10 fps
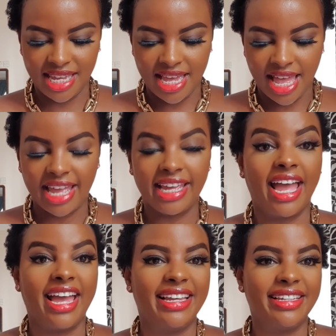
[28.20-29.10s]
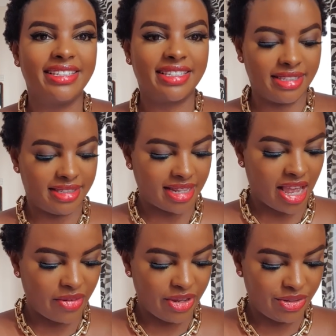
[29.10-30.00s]
Hi guys,
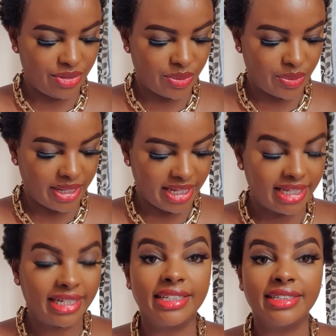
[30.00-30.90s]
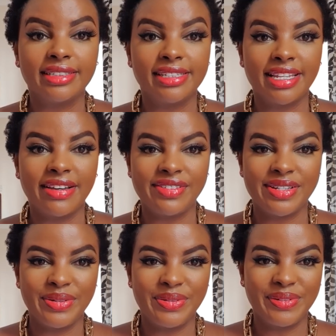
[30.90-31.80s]
how are you doing this
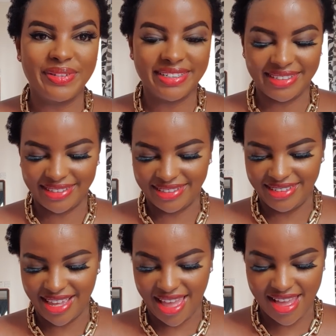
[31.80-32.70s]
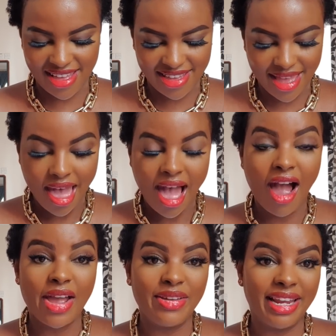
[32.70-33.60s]
afternoon? Yeah, how
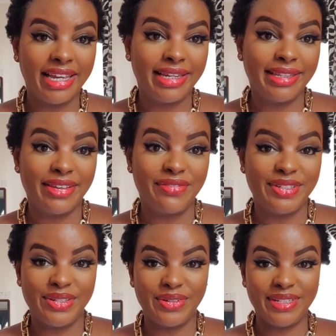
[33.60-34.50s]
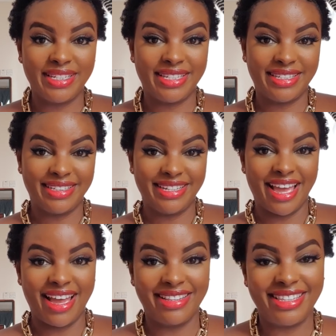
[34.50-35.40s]
are you liking the videos?
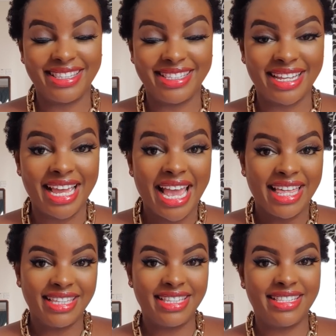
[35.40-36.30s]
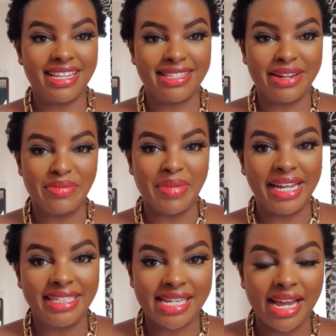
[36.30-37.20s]
Yeah, this is just a
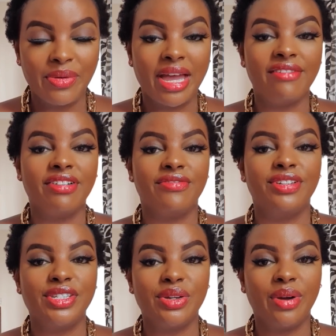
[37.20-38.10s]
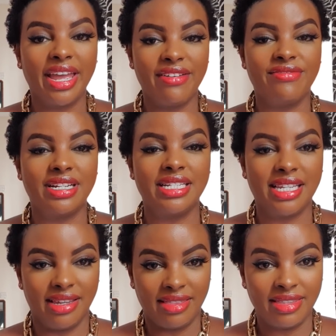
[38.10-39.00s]
reminder. We have a video every
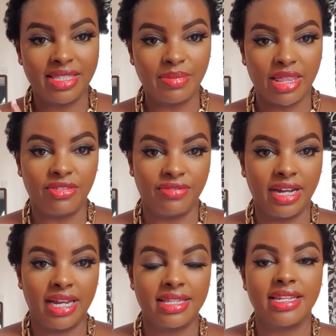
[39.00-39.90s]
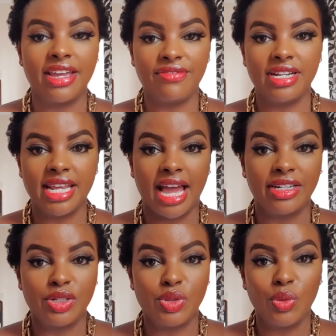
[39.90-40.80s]
day this month of August, every day at
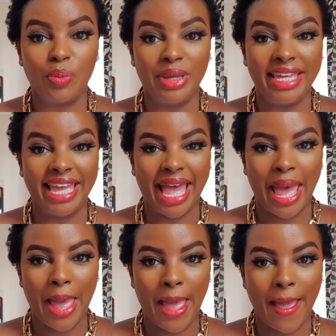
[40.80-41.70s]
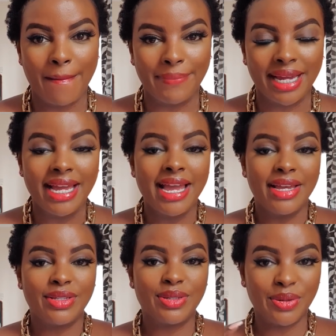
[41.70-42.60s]
2 p.m.
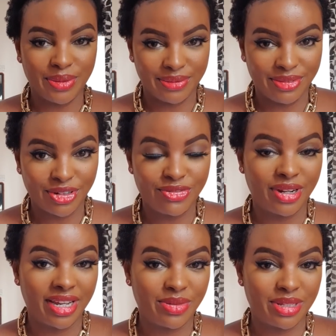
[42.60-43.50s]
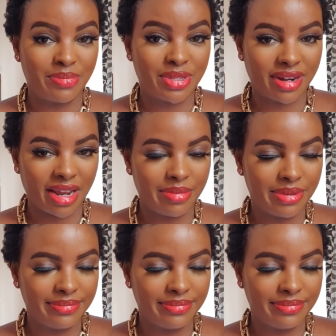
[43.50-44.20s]
So don't forget to subscribe.